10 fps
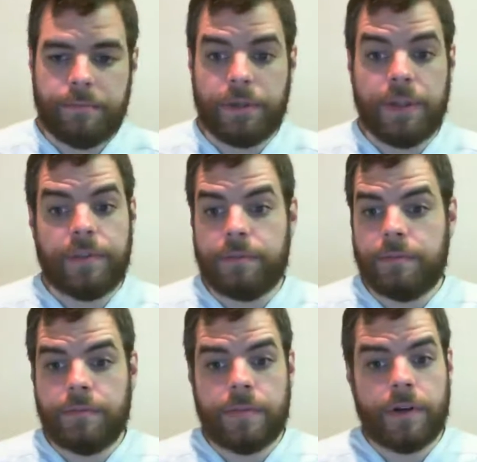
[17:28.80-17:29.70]
believe
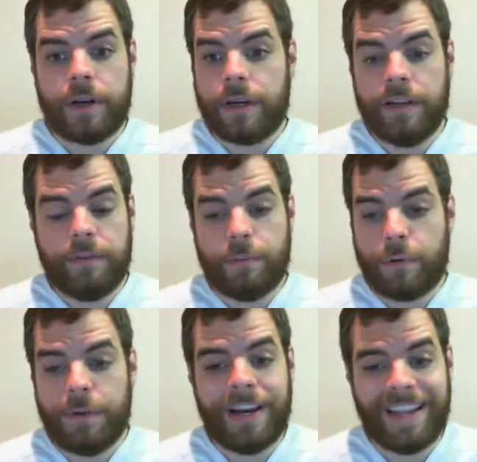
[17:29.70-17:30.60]
them. They're not going to give you
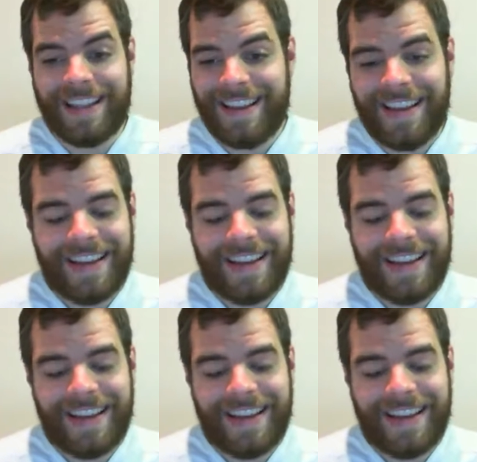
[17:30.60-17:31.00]
more money.